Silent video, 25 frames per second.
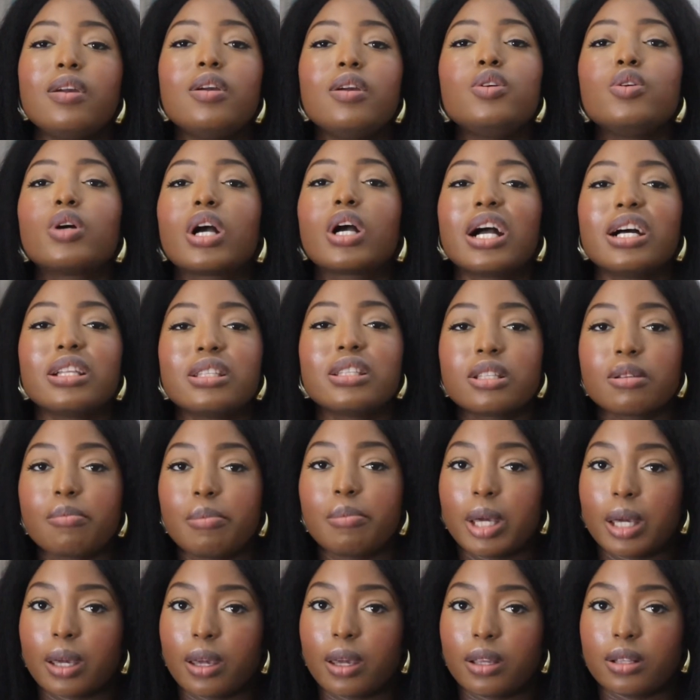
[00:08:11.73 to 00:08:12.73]
you can't
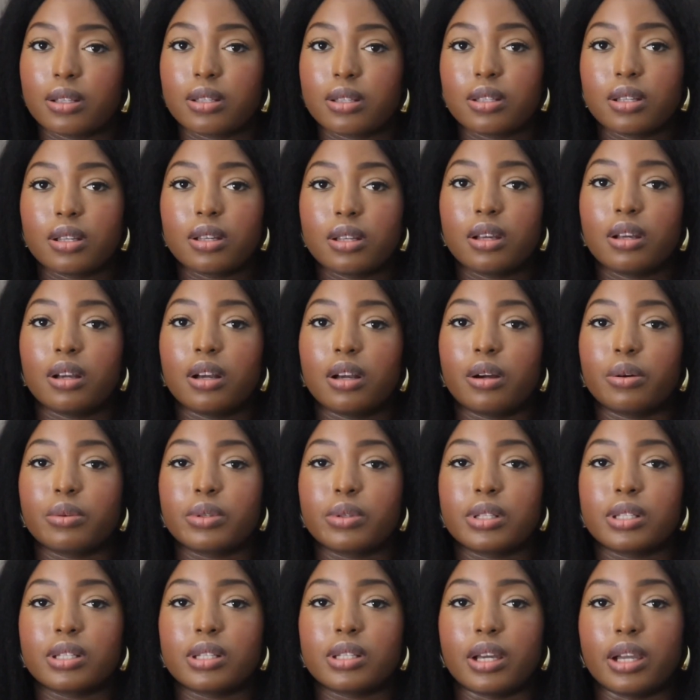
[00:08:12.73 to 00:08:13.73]
make it
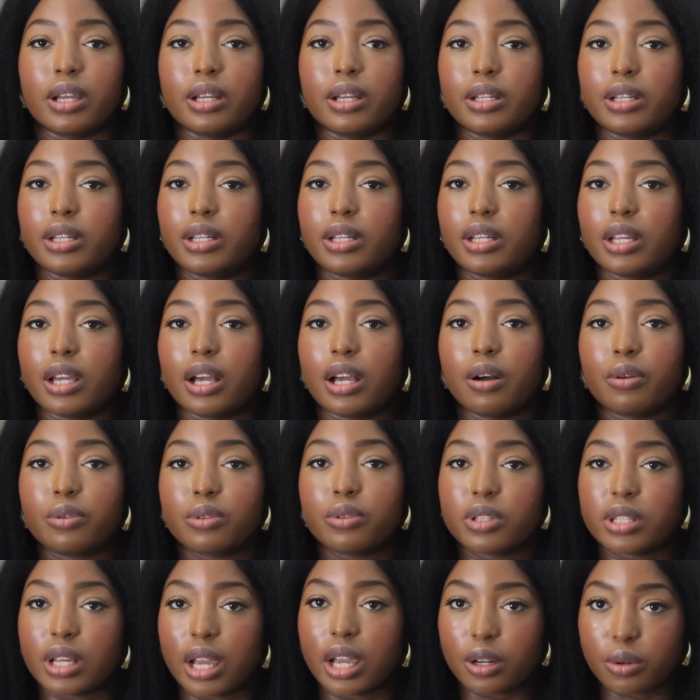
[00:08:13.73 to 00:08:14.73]
outside, in the
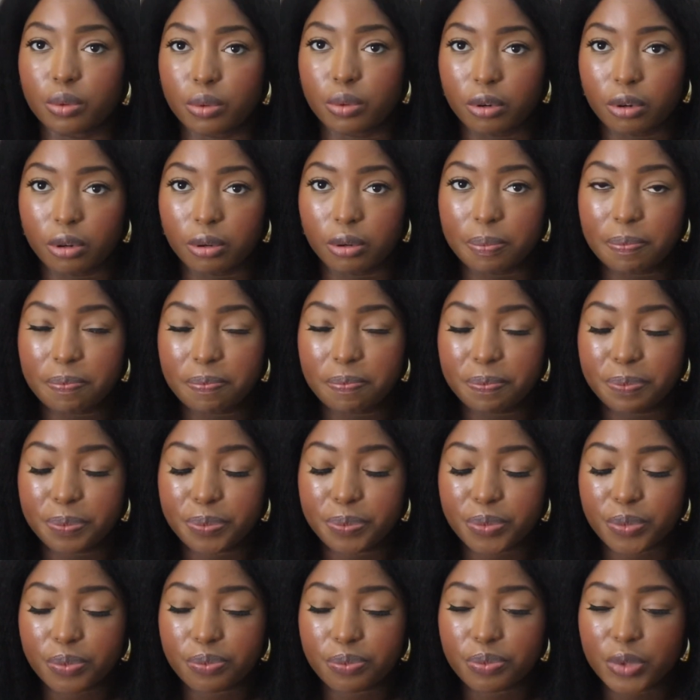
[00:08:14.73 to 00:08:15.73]
outside world.
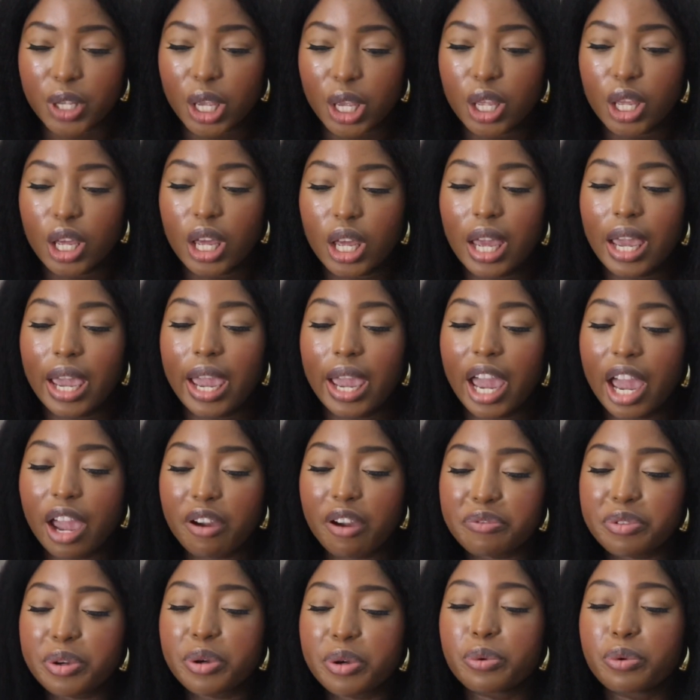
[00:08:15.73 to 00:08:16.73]

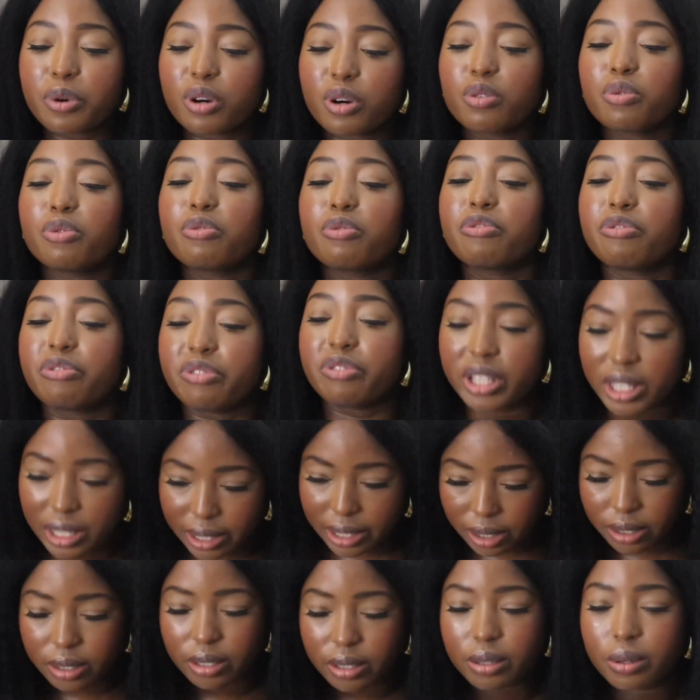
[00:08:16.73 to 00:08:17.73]
Everyone will feel
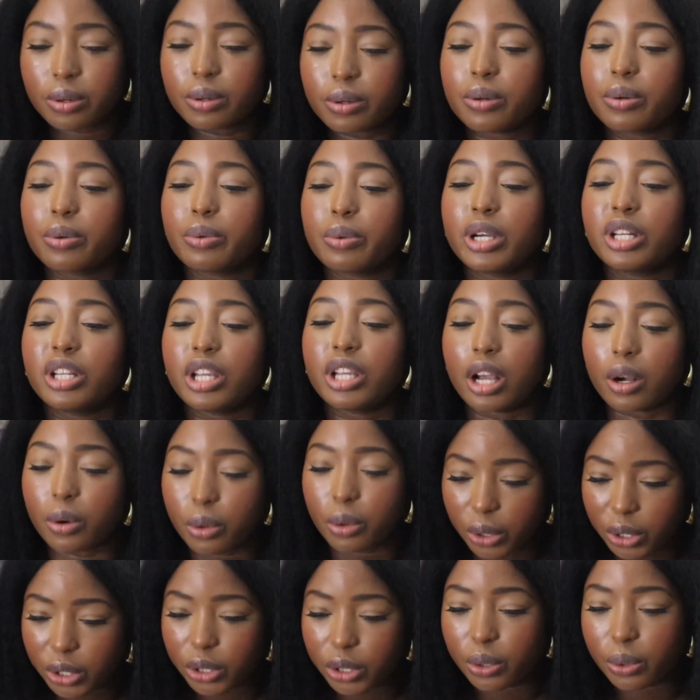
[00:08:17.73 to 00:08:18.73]
it when you are
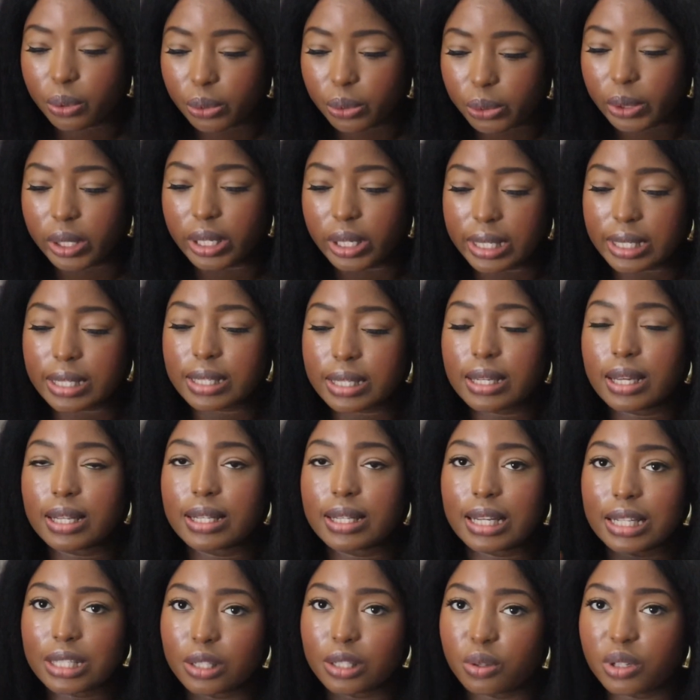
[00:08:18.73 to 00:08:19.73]
going through it.
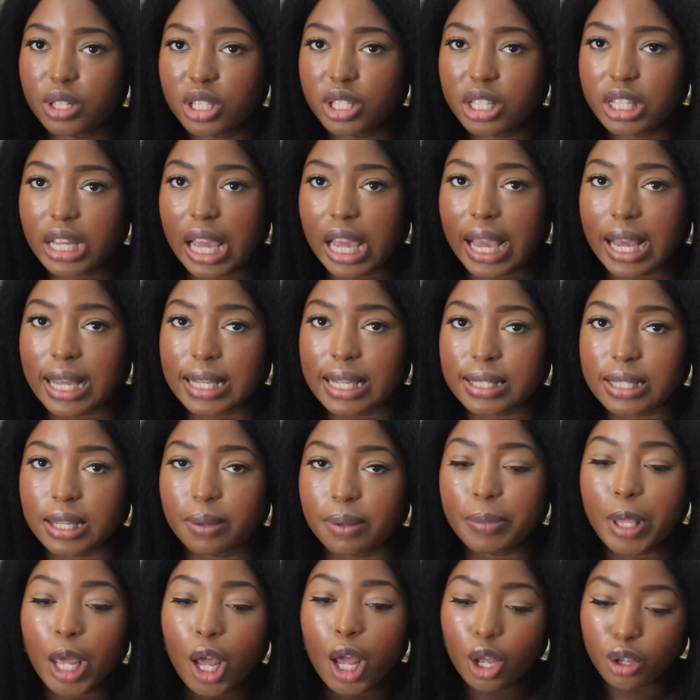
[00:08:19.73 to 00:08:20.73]
That's the only thing I can say.
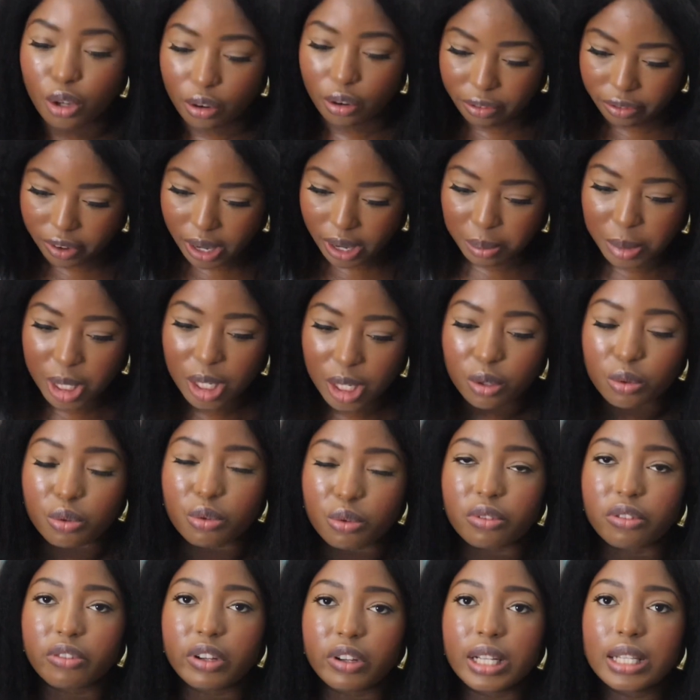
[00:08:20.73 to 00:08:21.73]
Your family
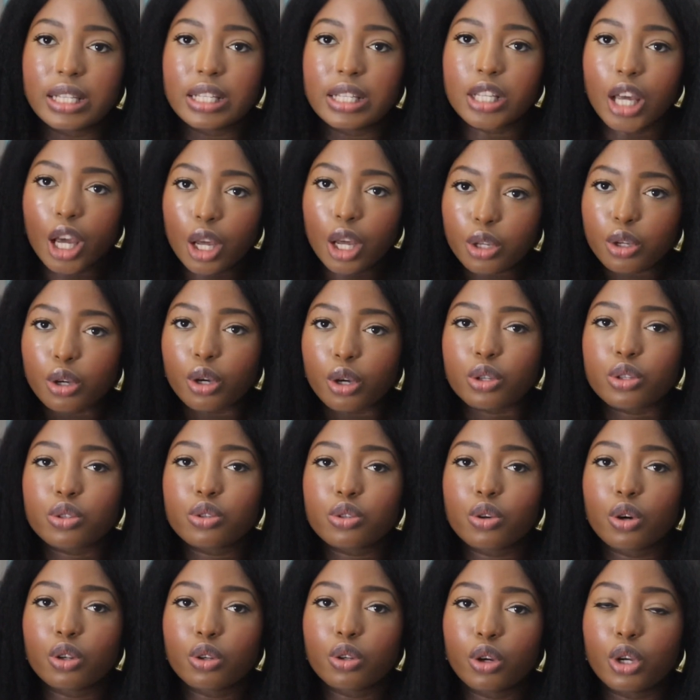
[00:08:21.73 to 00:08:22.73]
will feel it, your
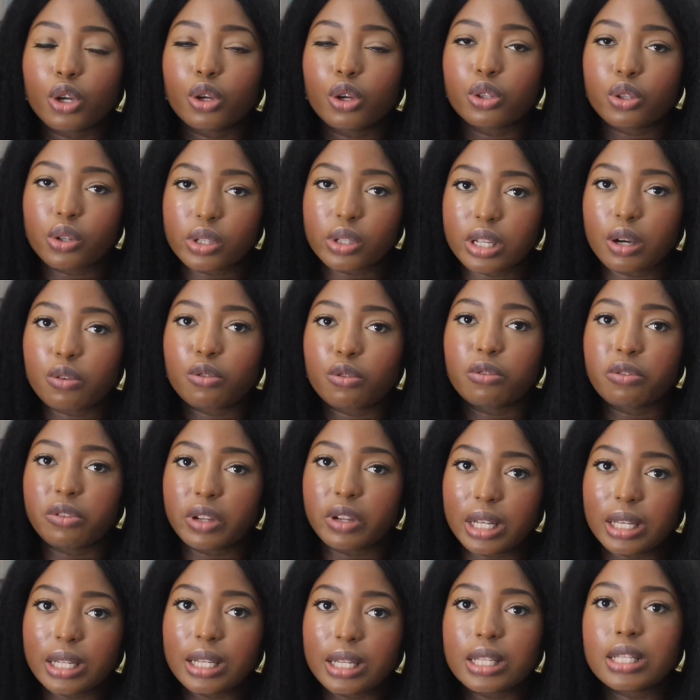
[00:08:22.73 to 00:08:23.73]
son or your daughter will
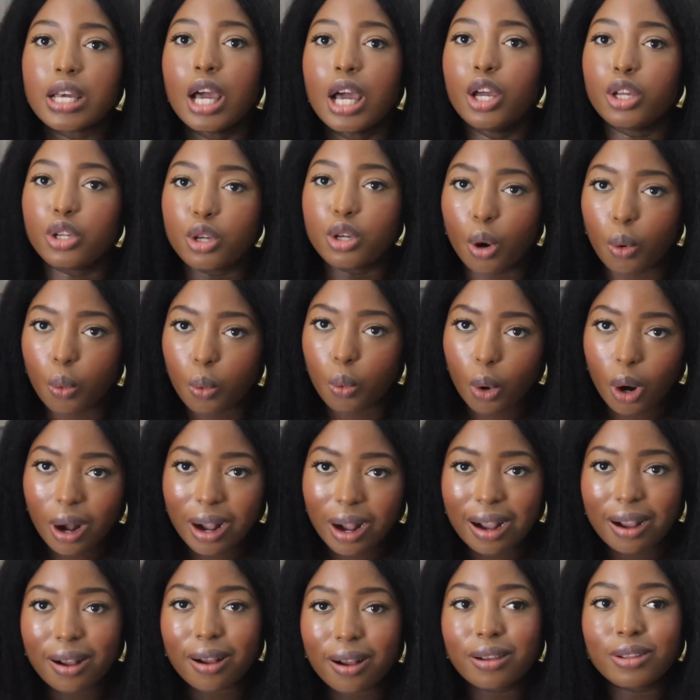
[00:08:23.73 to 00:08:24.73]
feel it, your
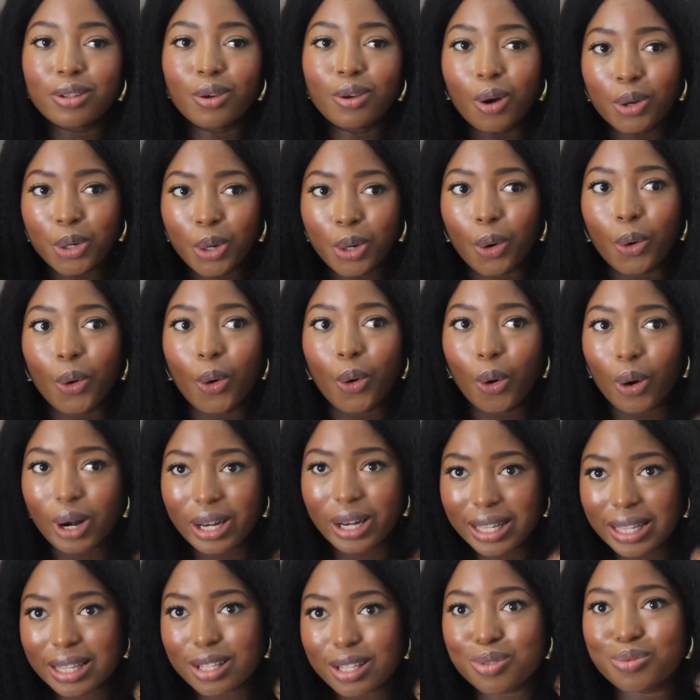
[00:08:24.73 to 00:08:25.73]
work, your
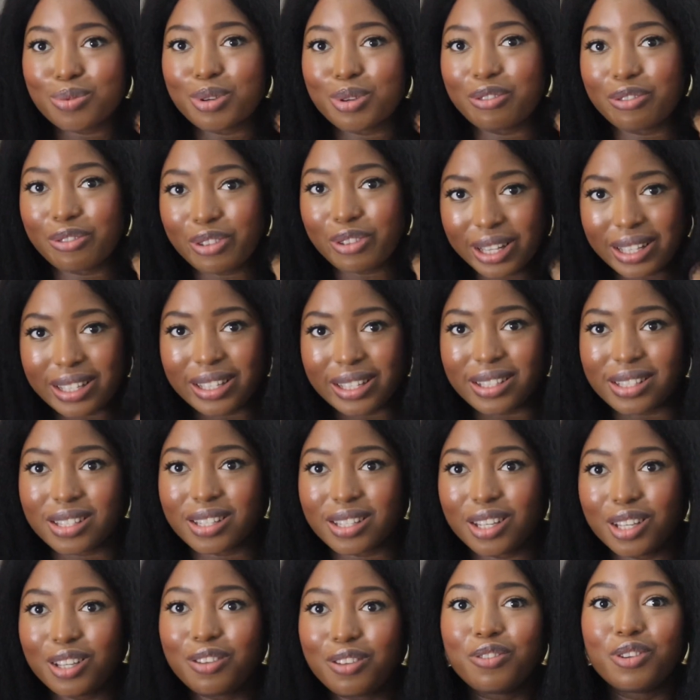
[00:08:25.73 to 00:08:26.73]
colleagues will feel
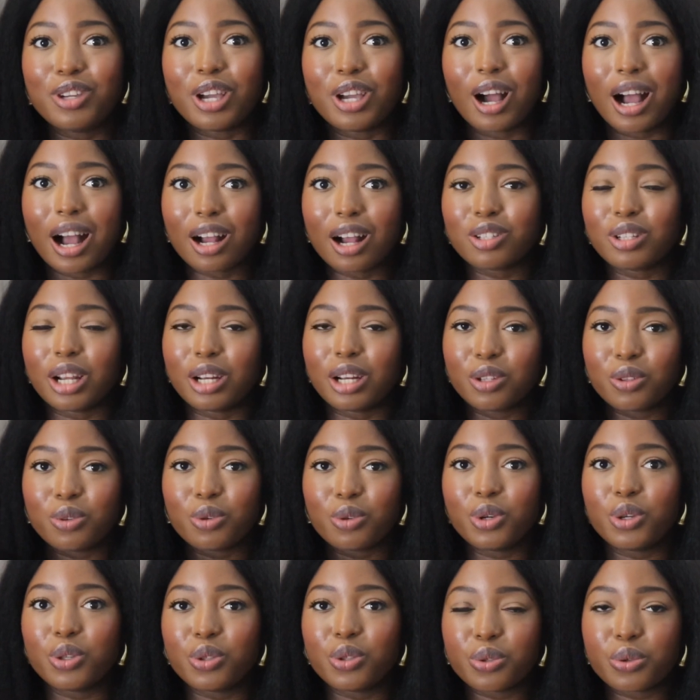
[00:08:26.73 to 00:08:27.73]
it if you're actually
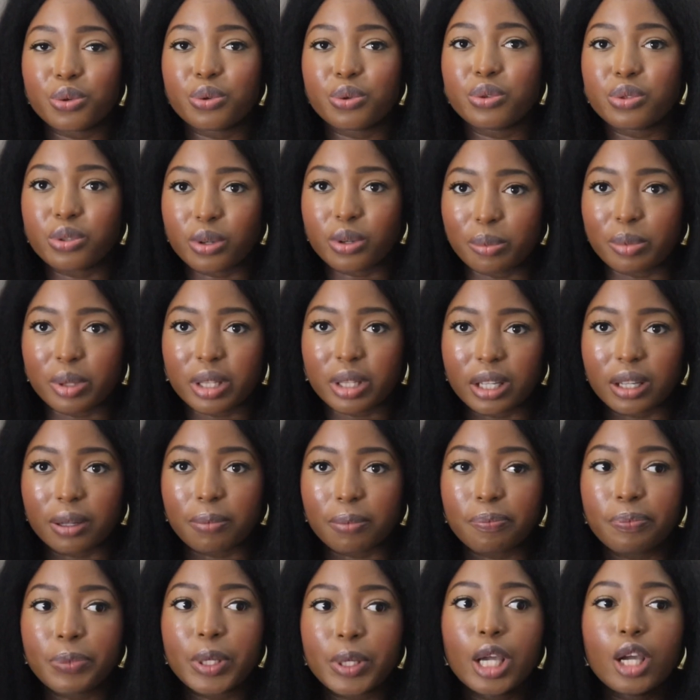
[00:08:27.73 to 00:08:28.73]
going through
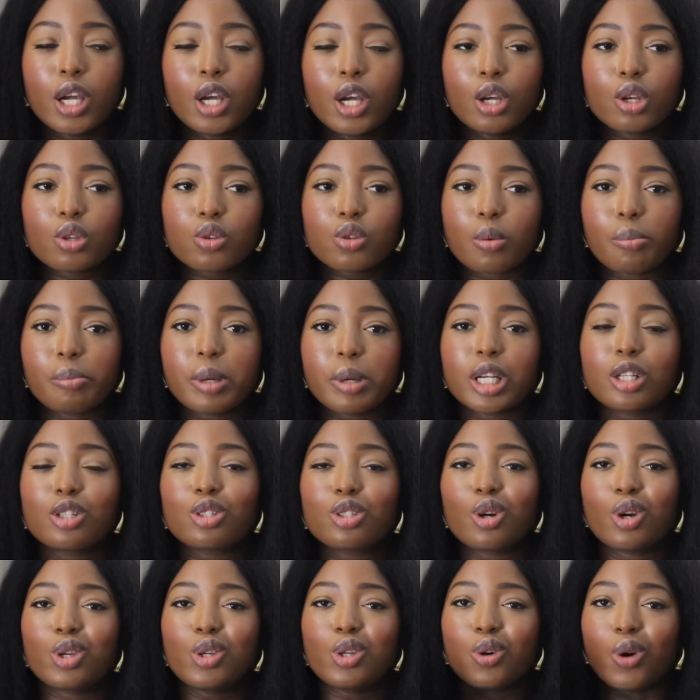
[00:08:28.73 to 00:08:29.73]
something. So make
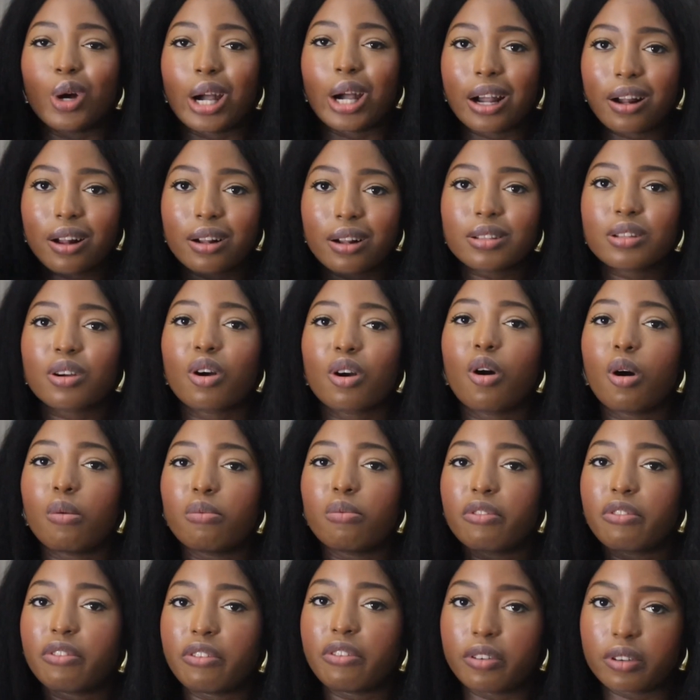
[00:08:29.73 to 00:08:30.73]
sure your health
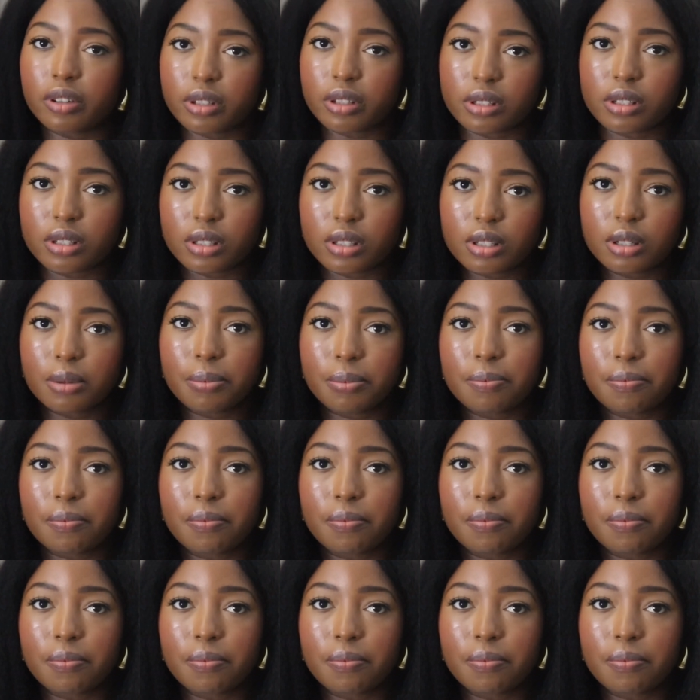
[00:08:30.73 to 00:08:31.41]
comes first.